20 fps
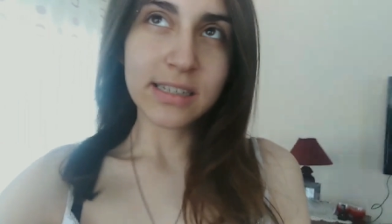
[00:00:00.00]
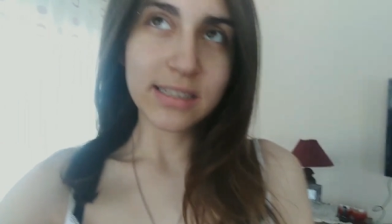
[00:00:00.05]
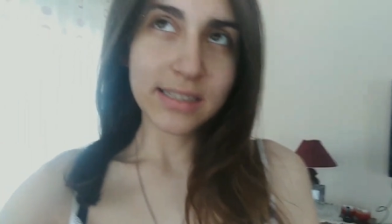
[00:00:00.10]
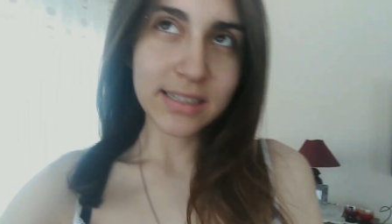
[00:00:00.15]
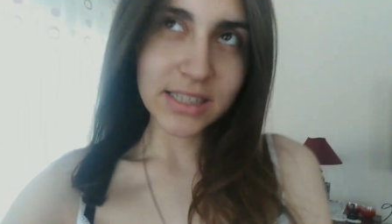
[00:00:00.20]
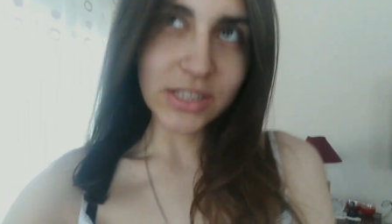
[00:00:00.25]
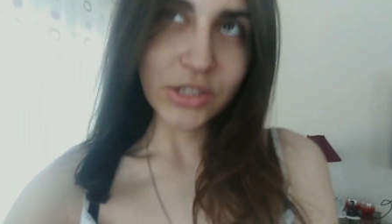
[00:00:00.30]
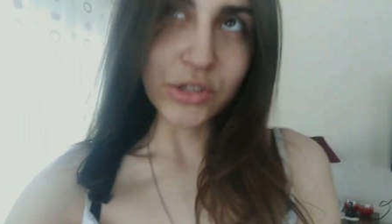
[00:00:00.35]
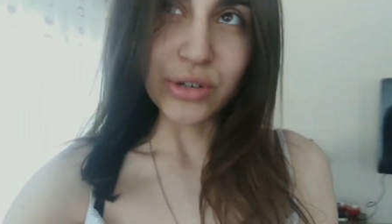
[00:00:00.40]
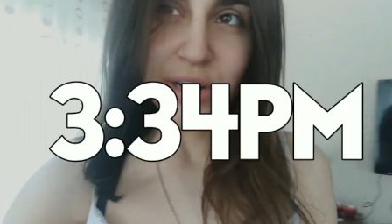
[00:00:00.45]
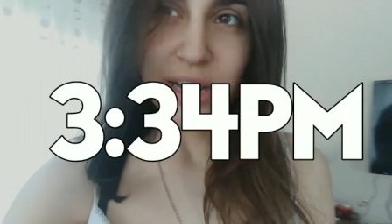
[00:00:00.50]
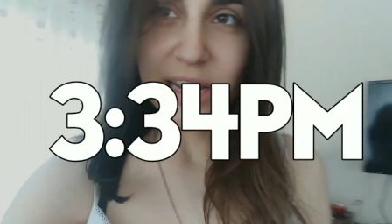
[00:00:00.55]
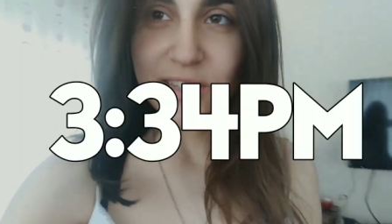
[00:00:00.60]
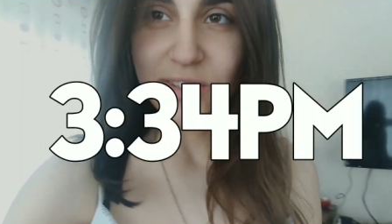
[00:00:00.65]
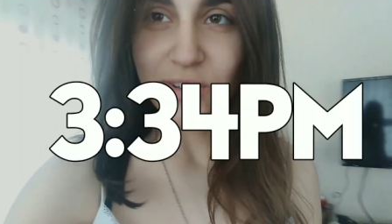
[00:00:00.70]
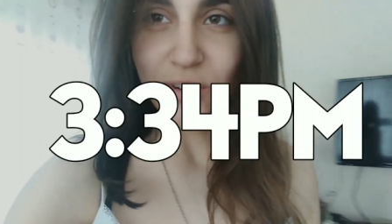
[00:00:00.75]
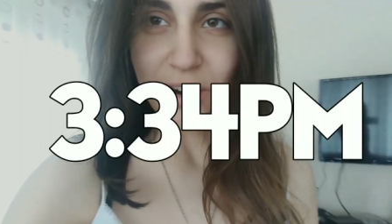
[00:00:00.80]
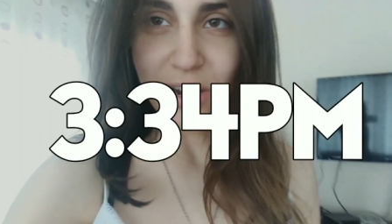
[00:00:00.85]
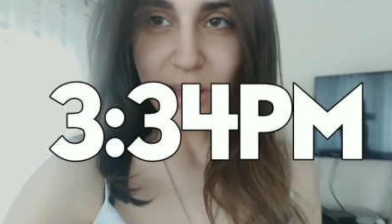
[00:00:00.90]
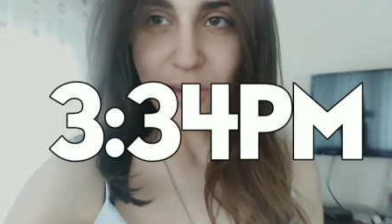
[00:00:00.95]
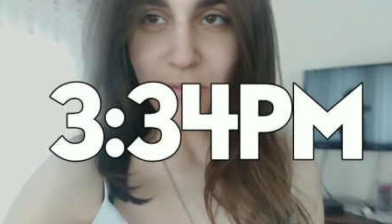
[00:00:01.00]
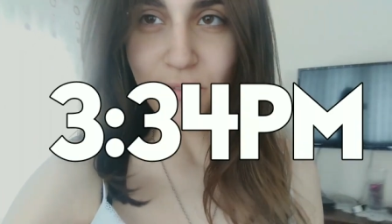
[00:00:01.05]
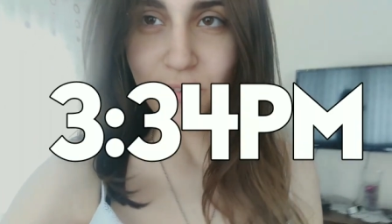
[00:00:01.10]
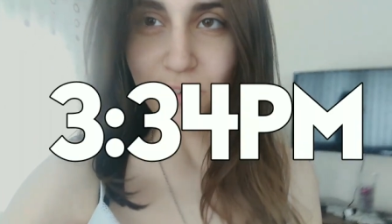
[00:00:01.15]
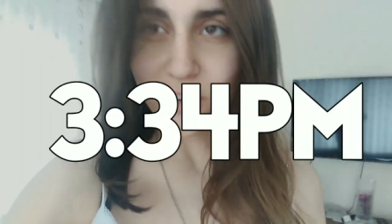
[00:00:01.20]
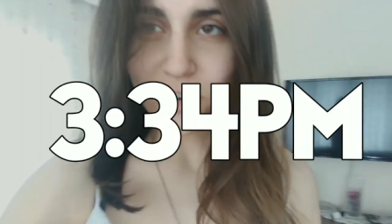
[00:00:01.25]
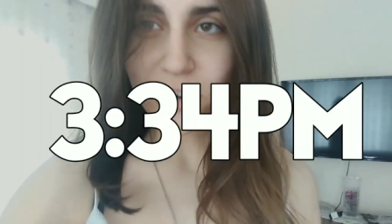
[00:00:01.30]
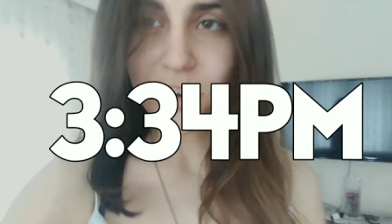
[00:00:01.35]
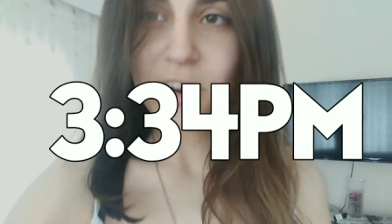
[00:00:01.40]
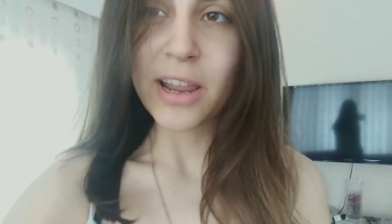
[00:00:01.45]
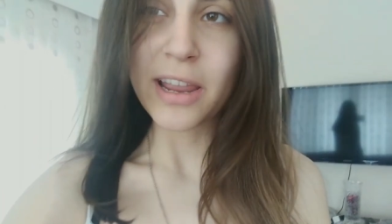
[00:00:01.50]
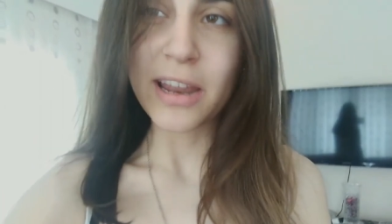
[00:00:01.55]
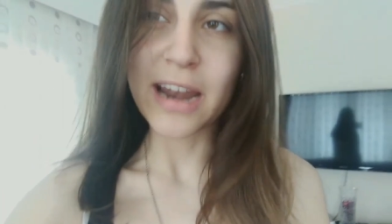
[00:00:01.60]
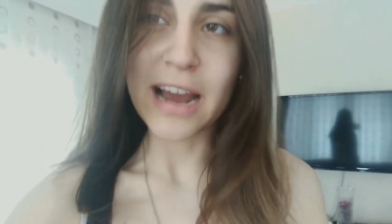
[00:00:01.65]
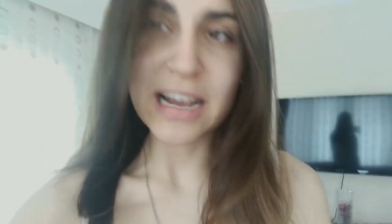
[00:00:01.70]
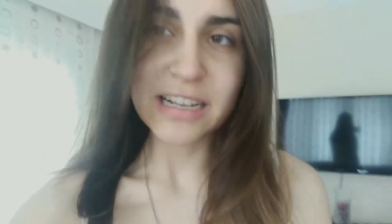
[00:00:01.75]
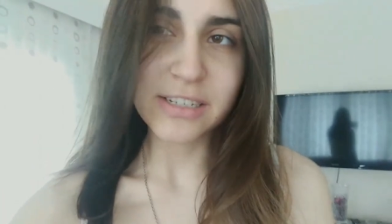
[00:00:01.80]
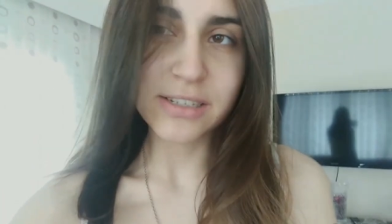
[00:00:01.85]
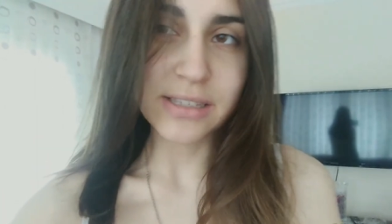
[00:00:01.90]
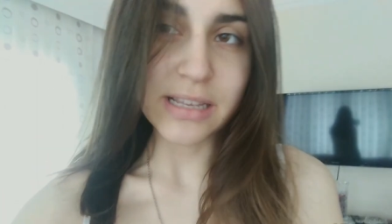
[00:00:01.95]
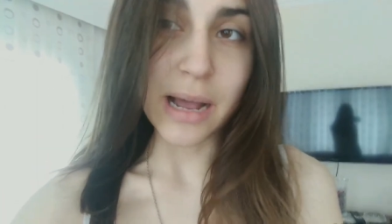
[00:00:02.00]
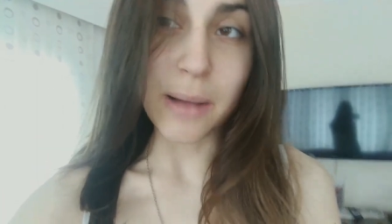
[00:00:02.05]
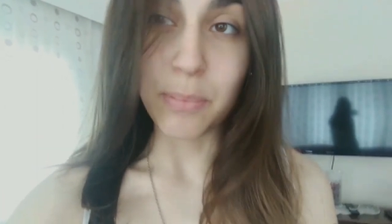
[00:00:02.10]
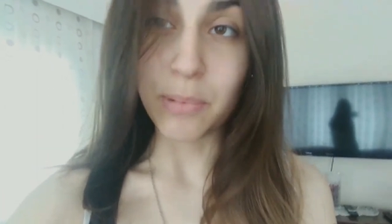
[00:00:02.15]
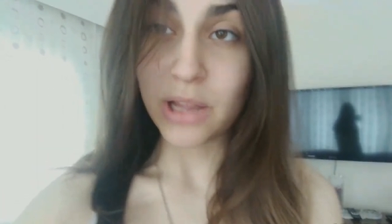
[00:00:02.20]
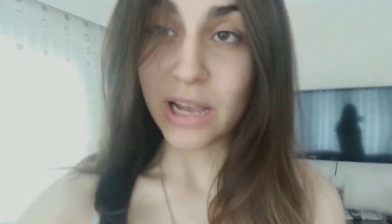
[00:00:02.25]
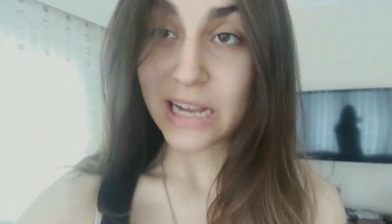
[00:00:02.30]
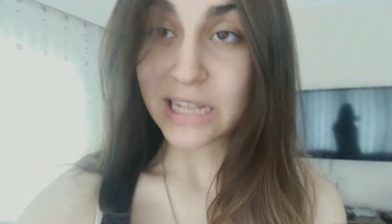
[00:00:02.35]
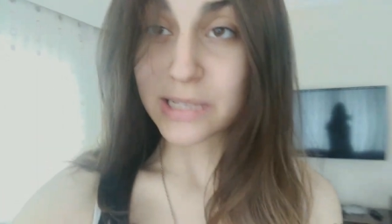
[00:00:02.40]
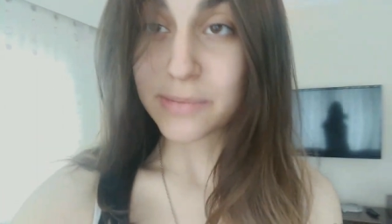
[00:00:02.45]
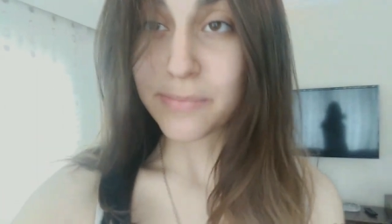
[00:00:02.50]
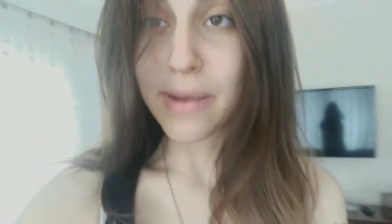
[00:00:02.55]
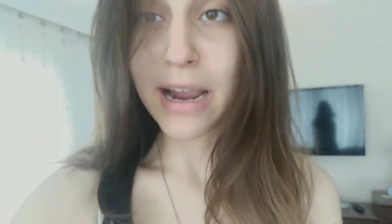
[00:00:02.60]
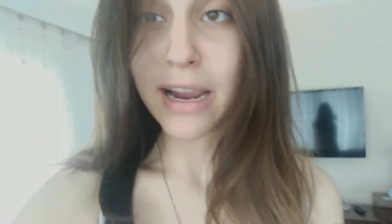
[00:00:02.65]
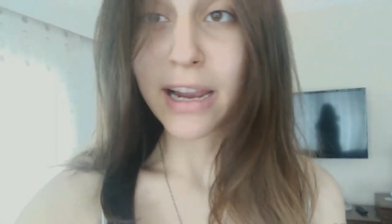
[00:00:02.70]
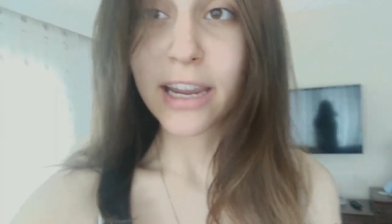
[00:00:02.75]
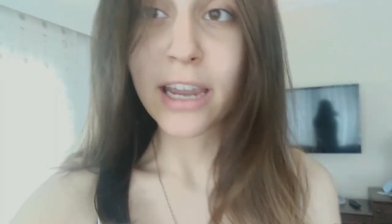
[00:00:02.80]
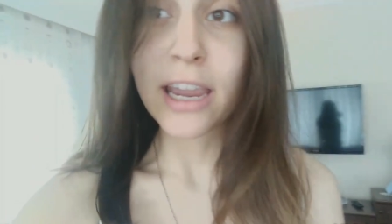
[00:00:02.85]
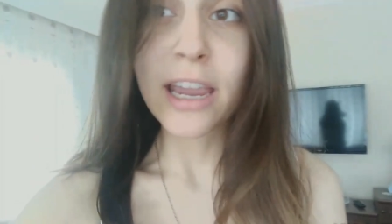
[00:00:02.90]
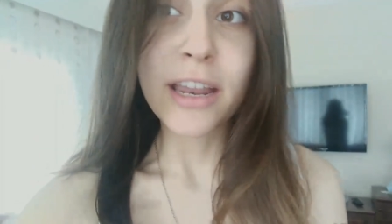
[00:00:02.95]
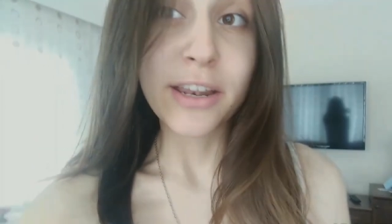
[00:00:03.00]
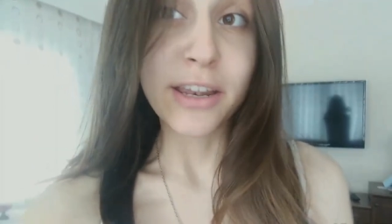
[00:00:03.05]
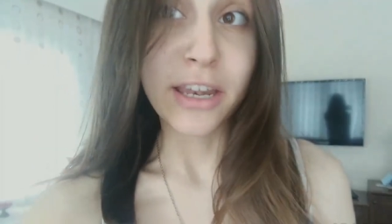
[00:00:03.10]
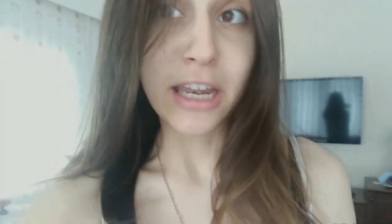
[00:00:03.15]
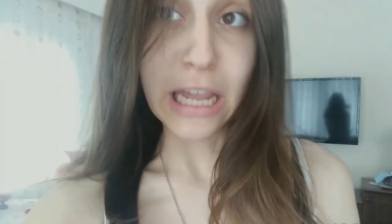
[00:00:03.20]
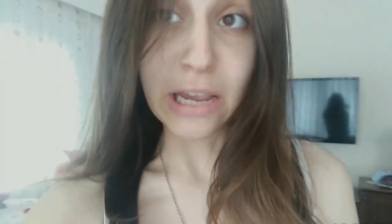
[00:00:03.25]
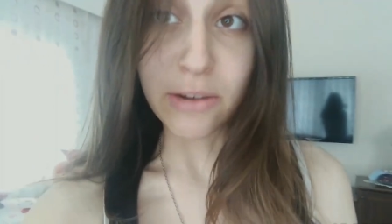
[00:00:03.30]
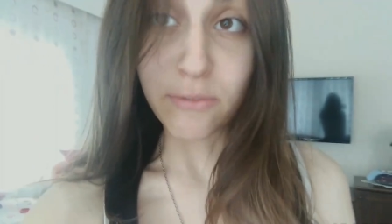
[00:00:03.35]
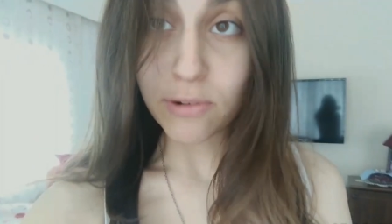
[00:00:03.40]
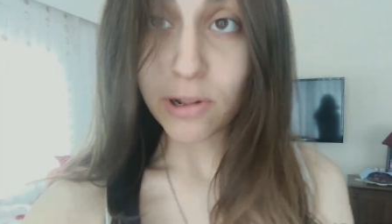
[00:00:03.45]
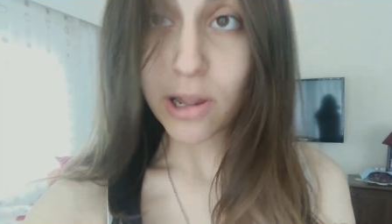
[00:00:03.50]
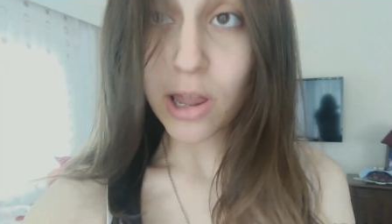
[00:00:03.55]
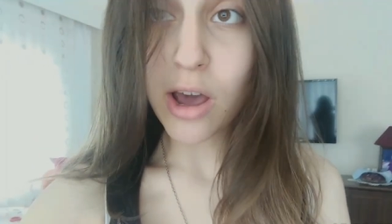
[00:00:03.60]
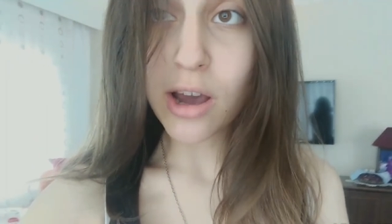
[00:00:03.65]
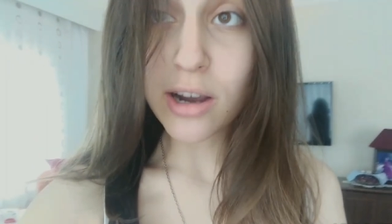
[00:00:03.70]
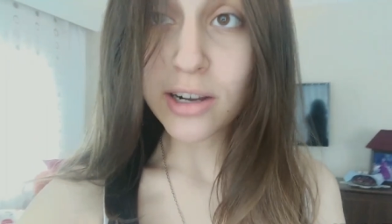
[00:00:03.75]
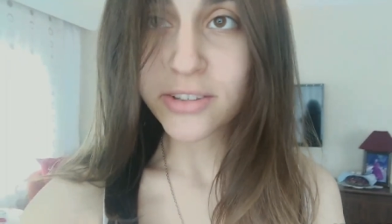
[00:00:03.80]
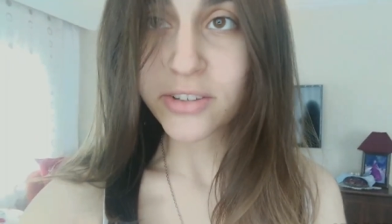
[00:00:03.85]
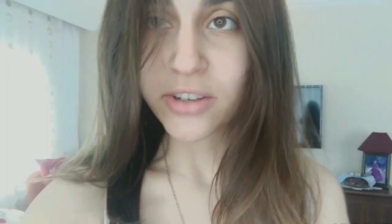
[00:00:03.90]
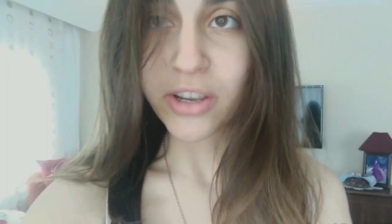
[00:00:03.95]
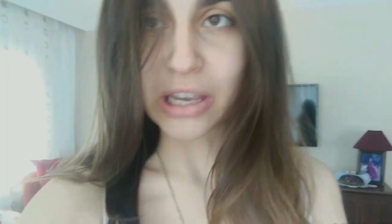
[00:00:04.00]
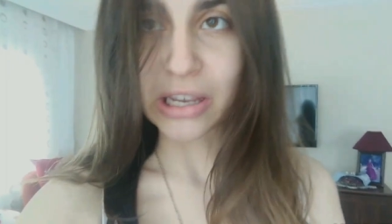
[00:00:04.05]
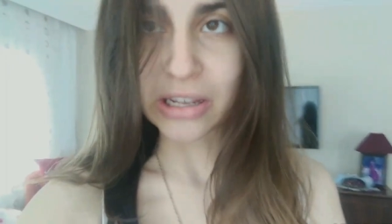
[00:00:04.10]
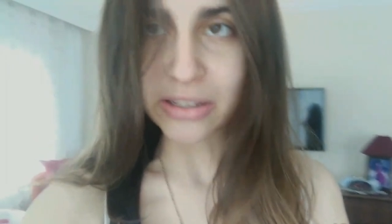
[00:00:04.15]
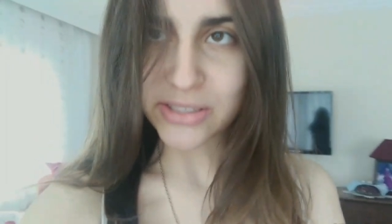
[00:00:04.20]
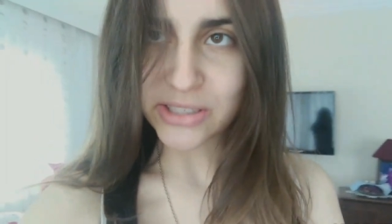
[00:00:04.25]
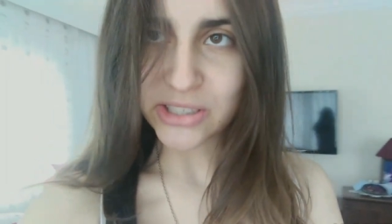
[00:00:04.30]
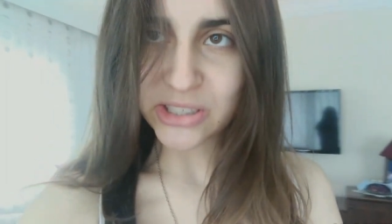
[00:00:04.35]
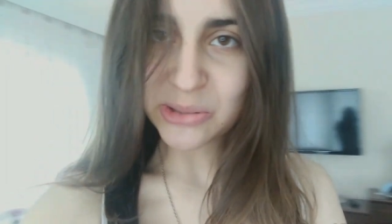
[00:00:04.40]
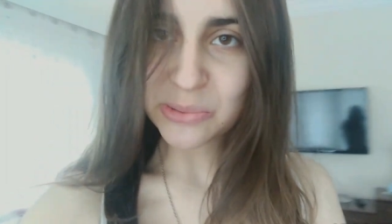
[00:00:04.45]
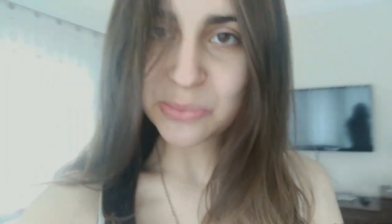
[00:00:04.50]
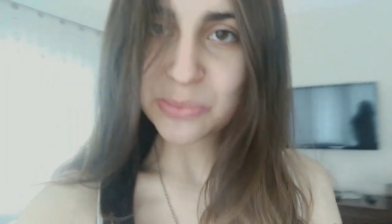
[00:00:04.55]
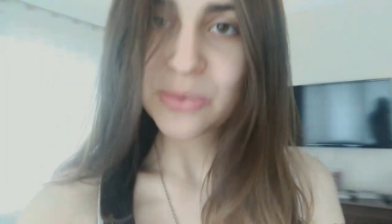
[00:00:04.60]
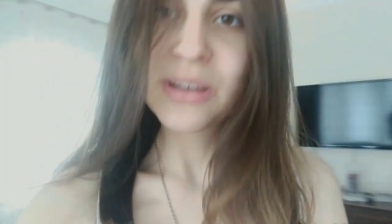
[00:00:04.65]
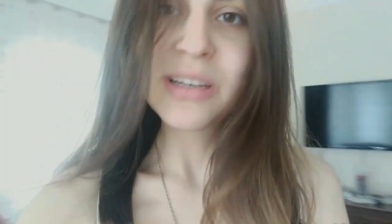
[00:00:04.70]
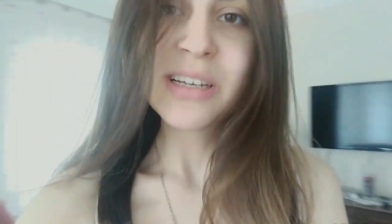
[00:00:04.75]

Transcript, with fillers: This is three thirty-four and I just uploaded my new vlog to YouTube.